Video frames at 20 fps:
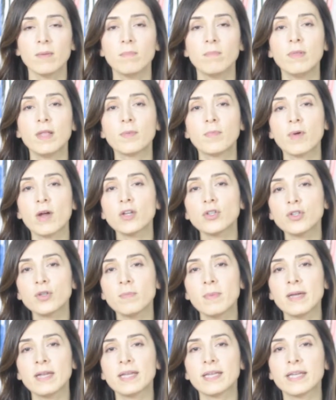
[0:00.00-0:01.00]
Blood pressure
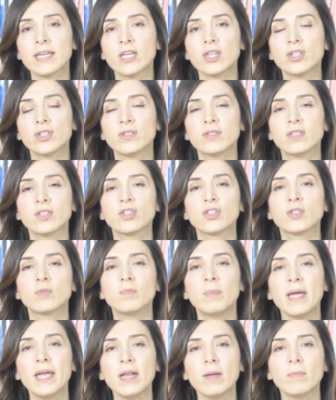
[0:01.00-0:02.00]
medications such as
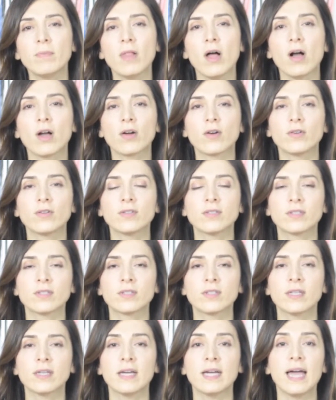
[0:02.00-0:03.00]
beta
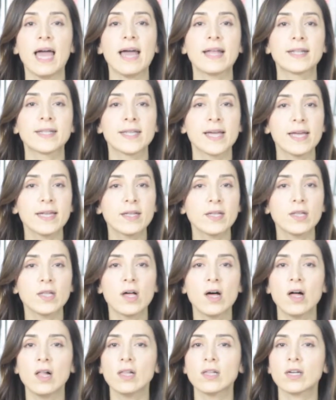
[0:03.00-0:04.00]
blockers,
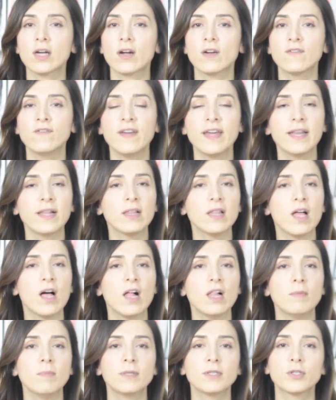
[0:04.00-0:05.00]
atenolol,
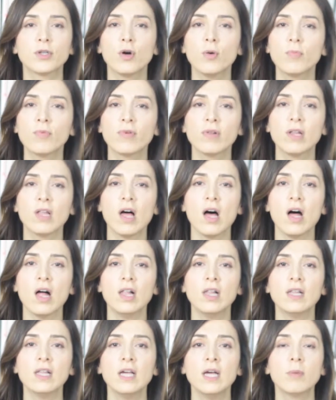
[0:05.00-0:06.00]
carvedilol,
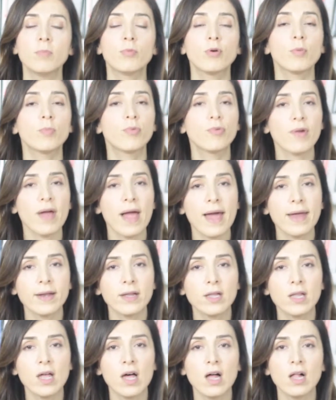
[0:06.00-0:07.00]
metoprolol,
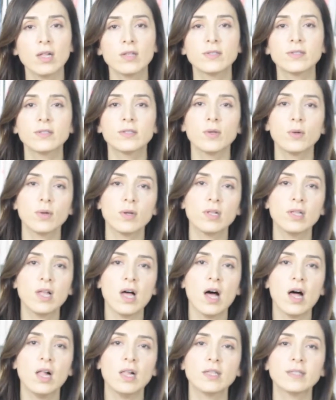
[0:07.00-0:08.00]
propranolol,
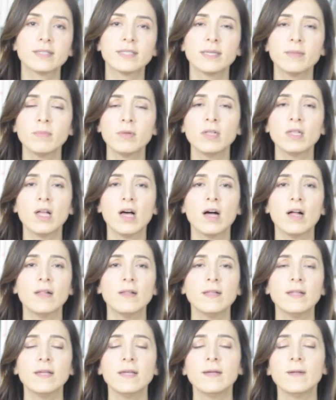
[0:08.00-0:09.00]
sotalol,
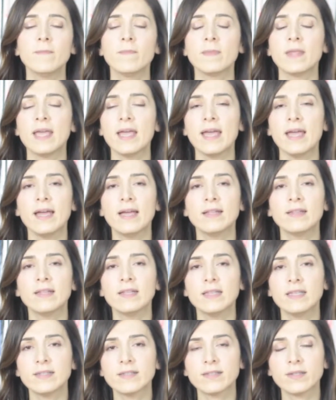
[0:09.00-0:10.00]
timolol, and
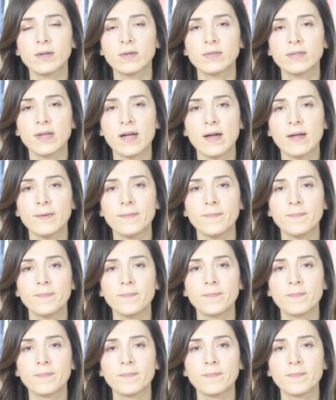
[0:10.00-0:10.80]
the list goes on.